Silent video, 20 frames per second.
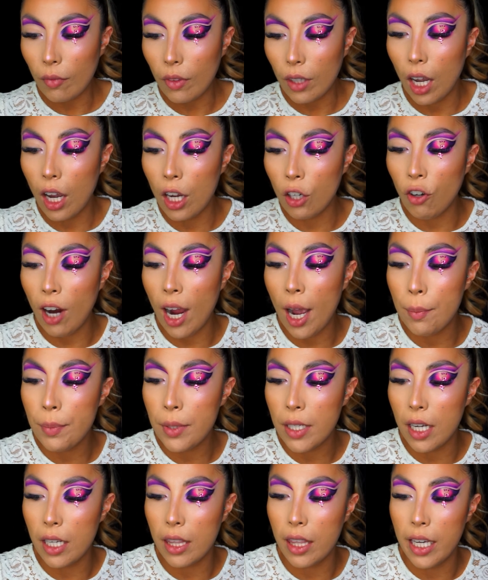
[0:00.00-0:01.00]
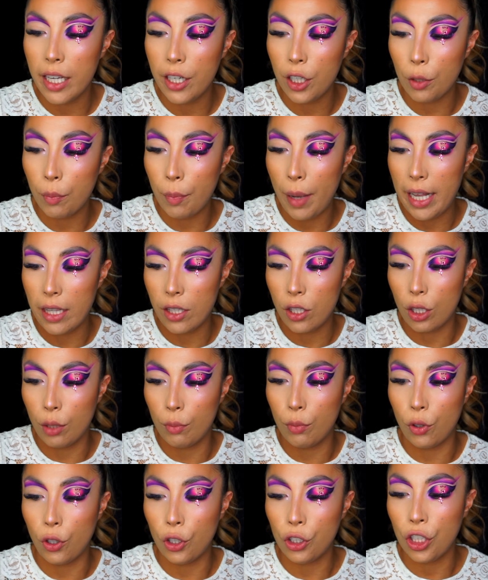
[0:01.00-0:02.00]
I grabbed a thinner pencil
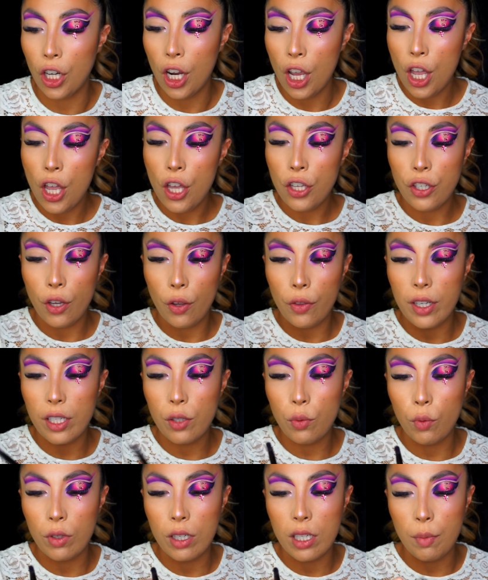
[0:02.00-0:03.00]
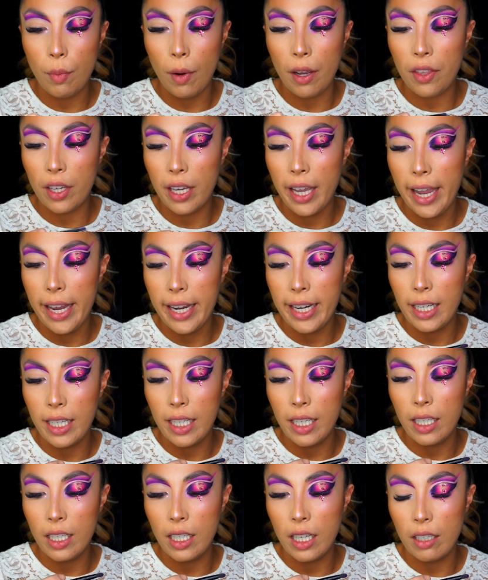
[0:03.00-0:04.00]
brush. So this one is by the
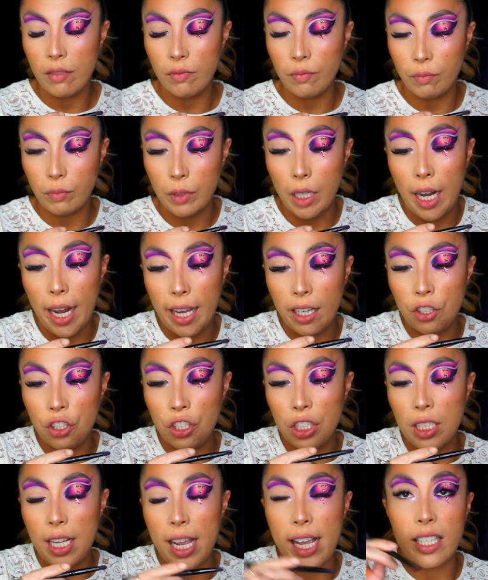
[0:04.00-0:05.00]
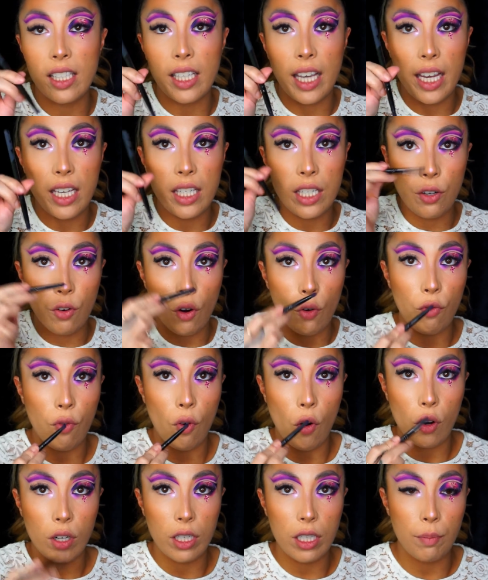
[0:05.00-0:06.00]
Kylie collection,
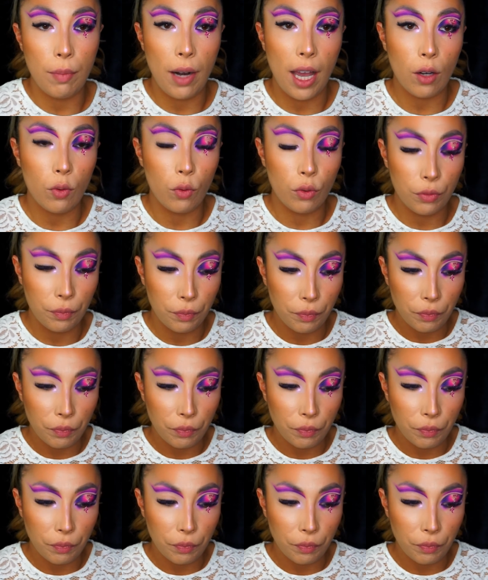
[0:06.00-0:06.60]
SK04, this black one.